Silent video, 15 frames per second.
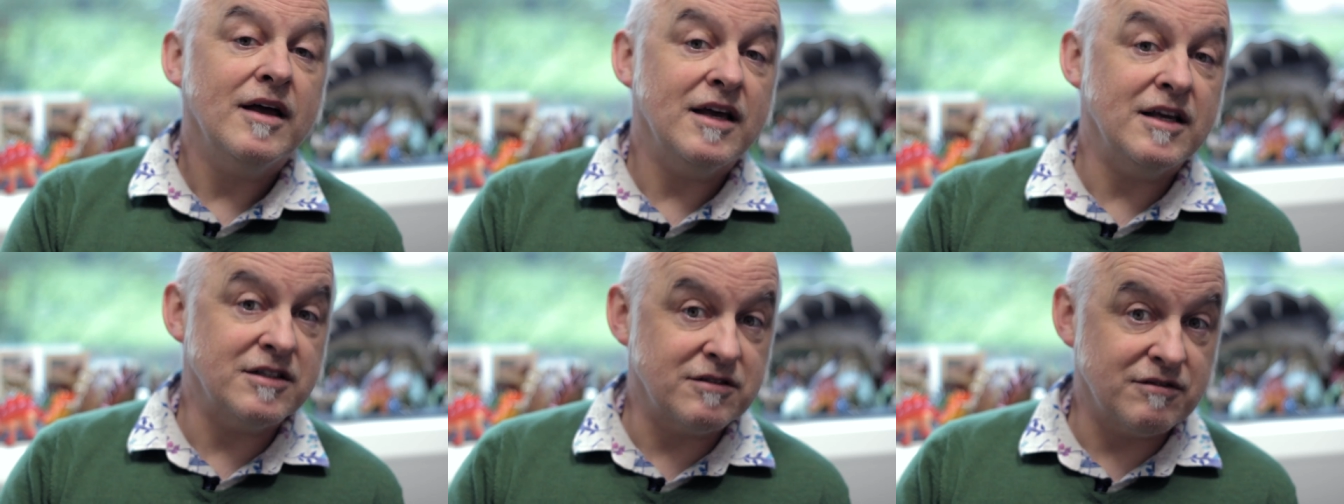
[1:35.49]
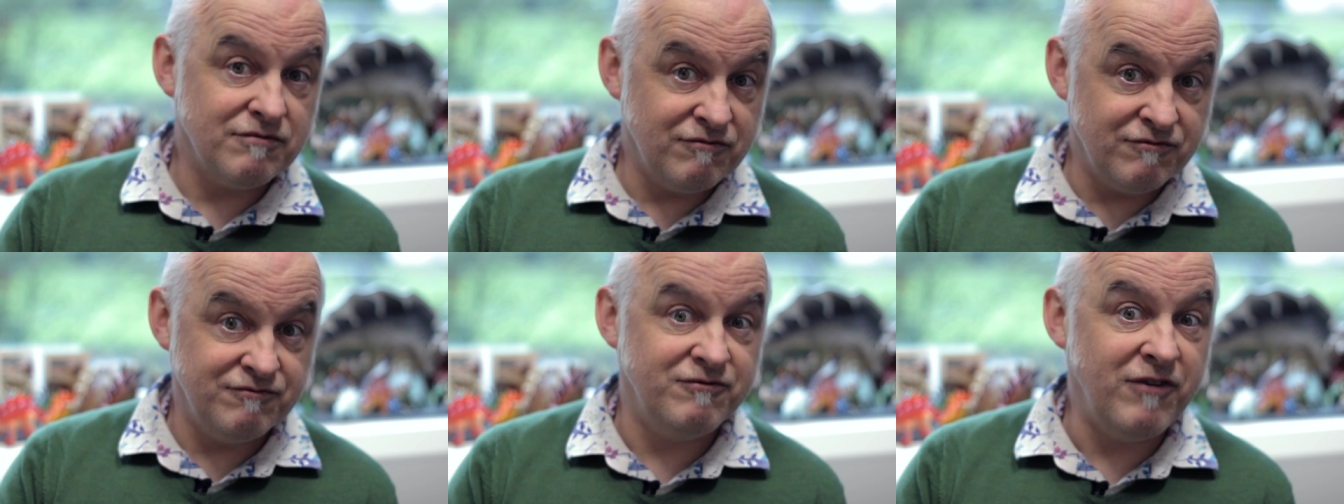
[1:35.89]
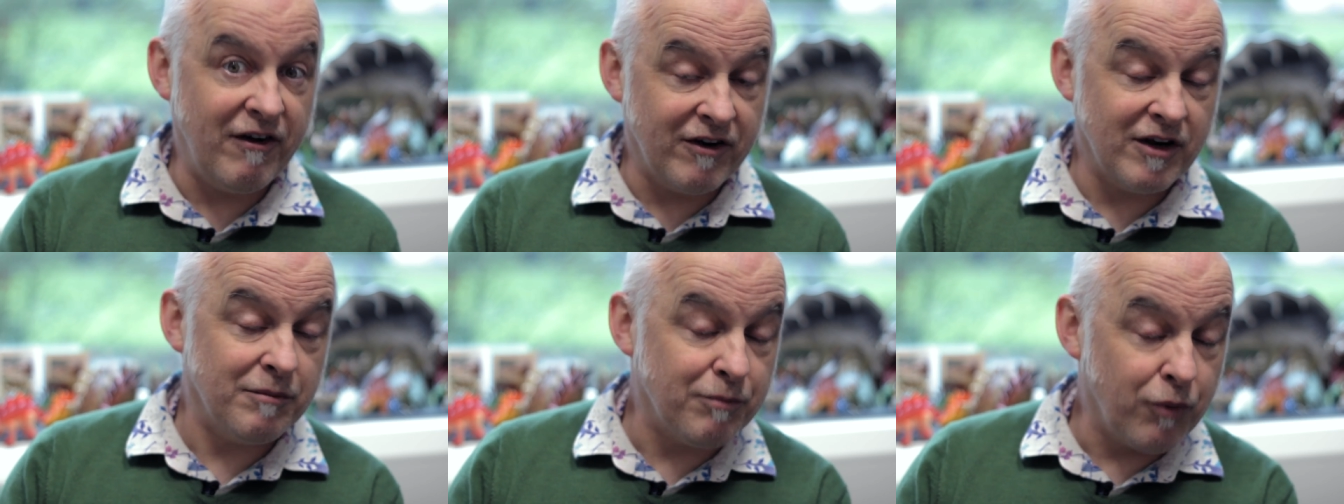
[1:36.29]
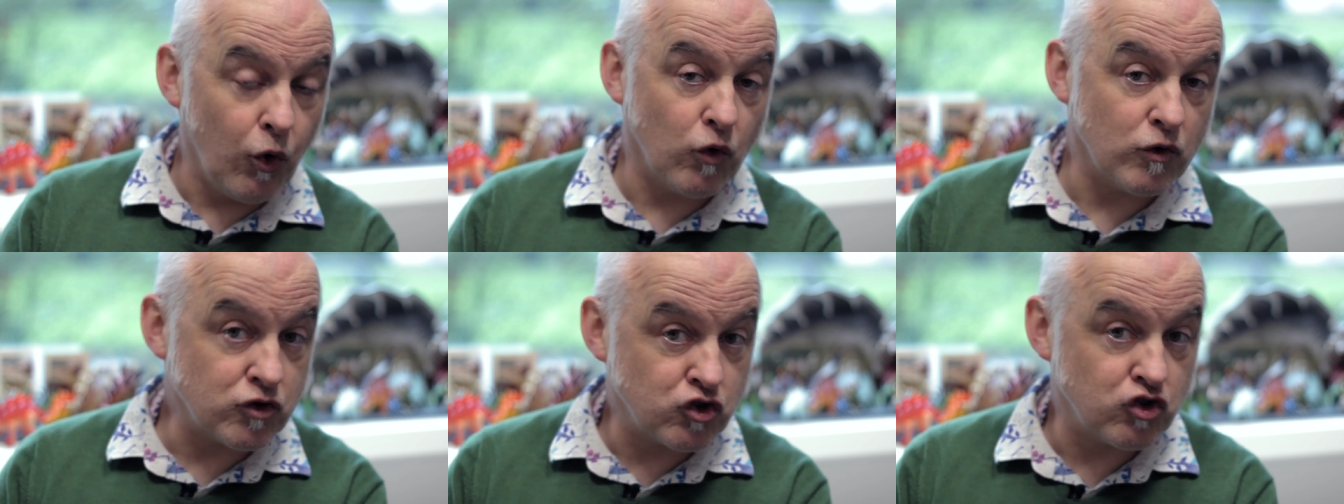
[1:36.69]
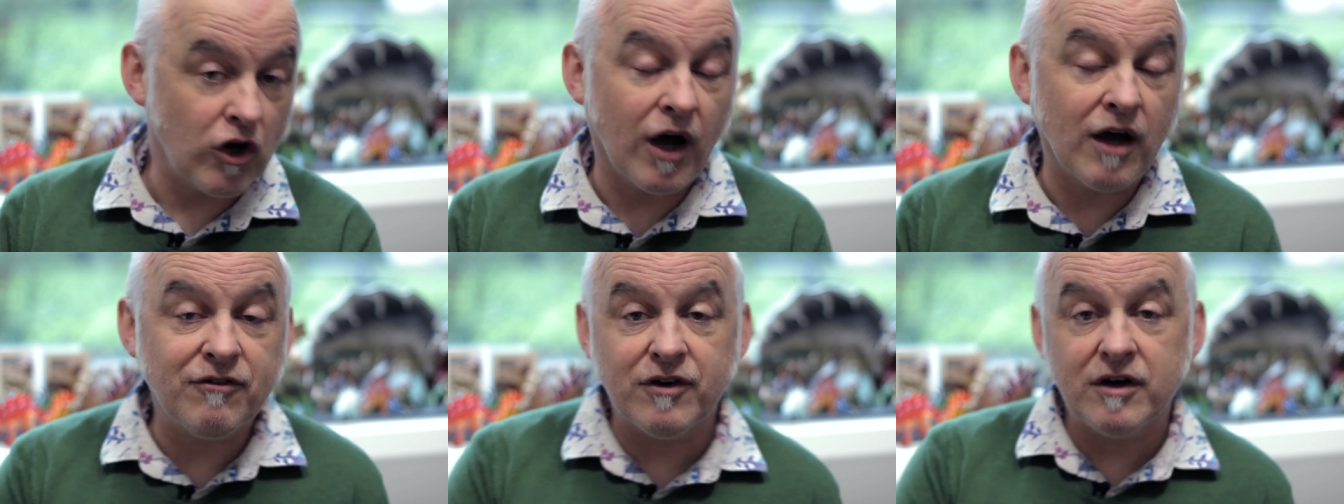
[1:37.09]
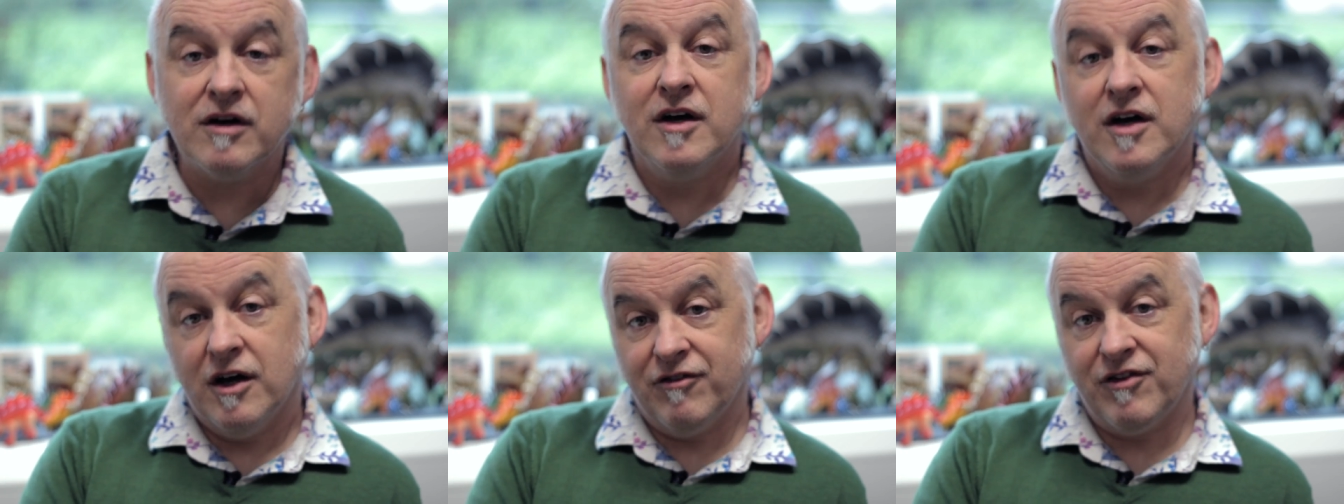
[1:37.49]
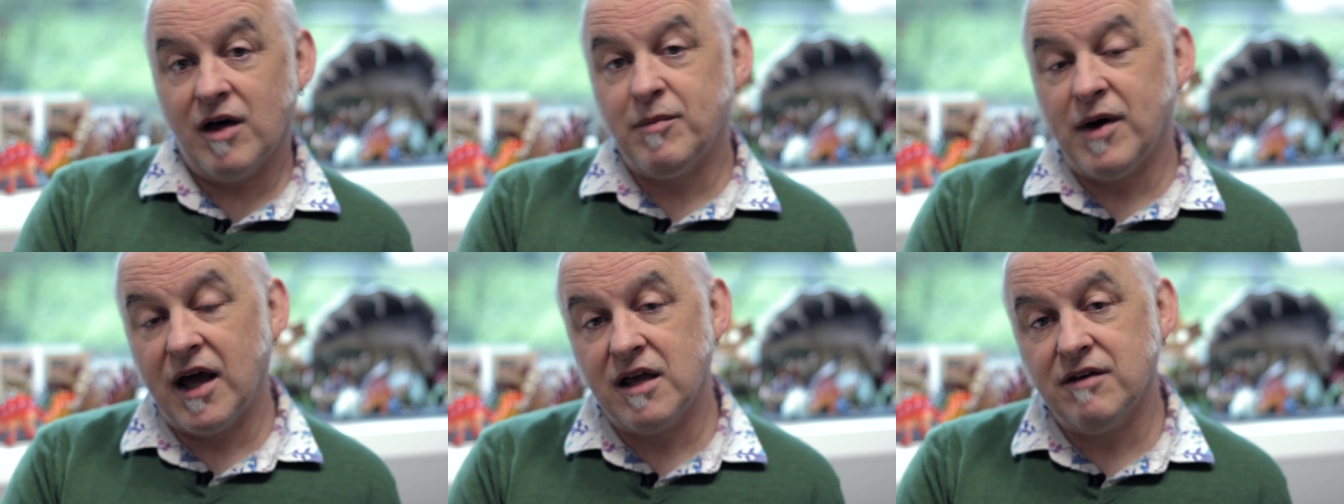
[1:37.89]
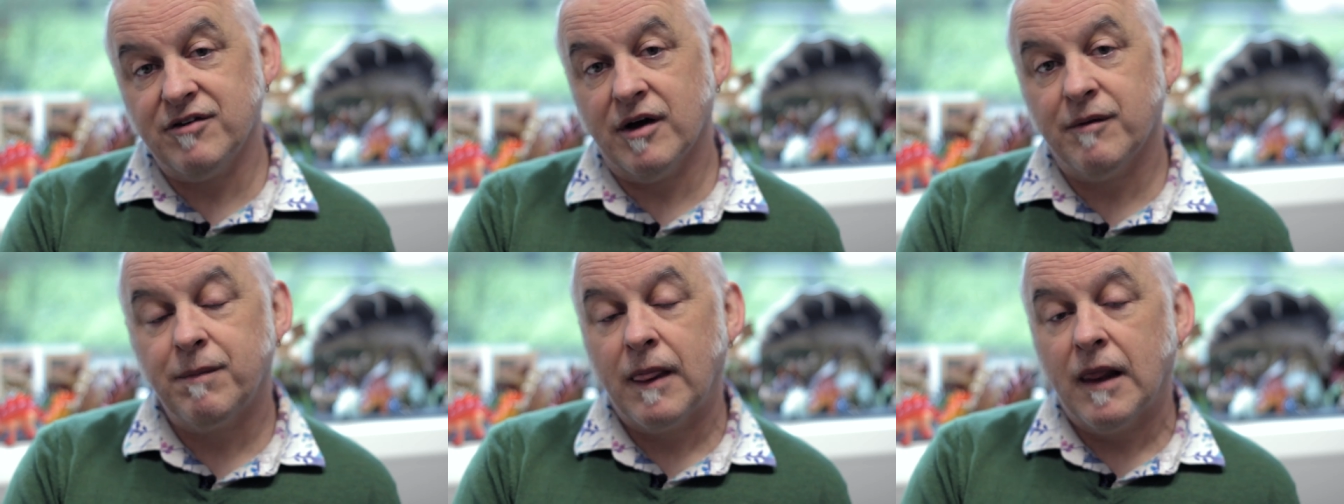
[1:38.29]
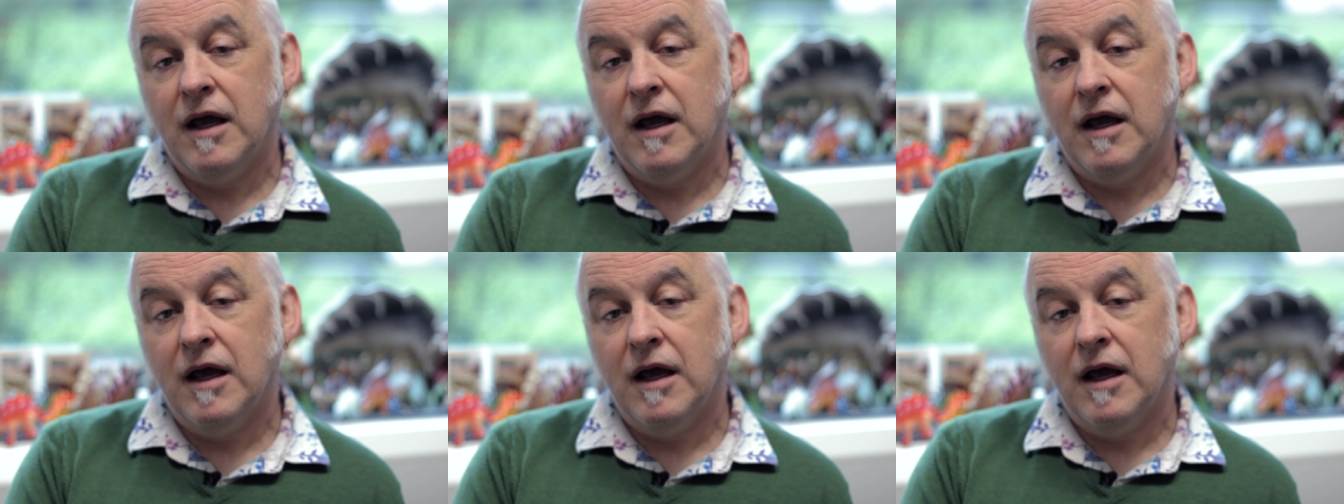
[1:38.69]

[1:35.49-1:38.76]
is a very important driver of their behaviour.